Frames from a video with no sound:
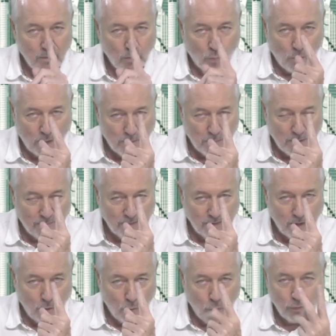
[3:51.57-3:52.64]
One
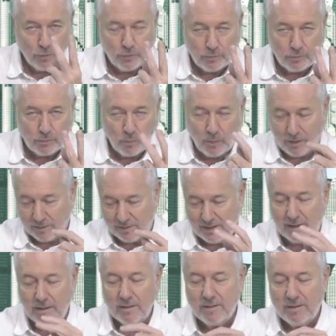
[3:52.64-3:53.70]
buffalo, bueno,
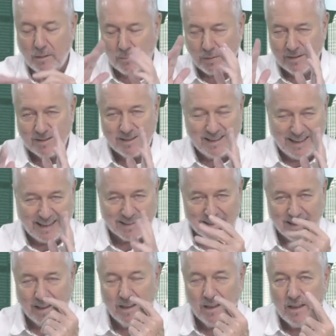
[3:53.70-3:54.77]
siempre sin
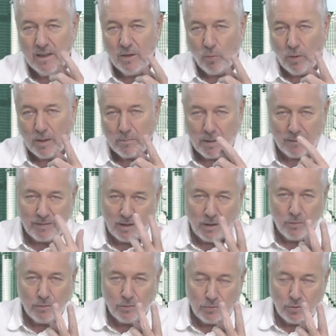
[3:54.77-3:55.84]
ese. One
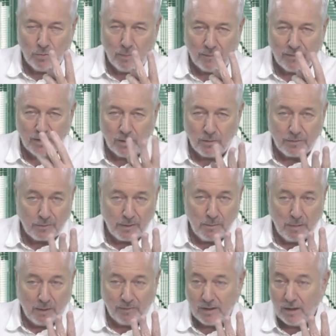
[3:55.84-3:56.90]
buffalo, two buffalo, three
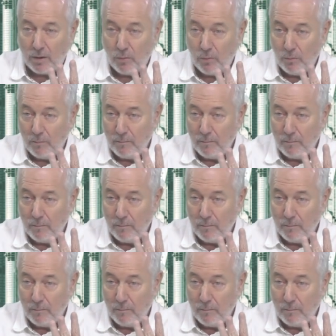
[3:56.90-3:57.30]
buffalo.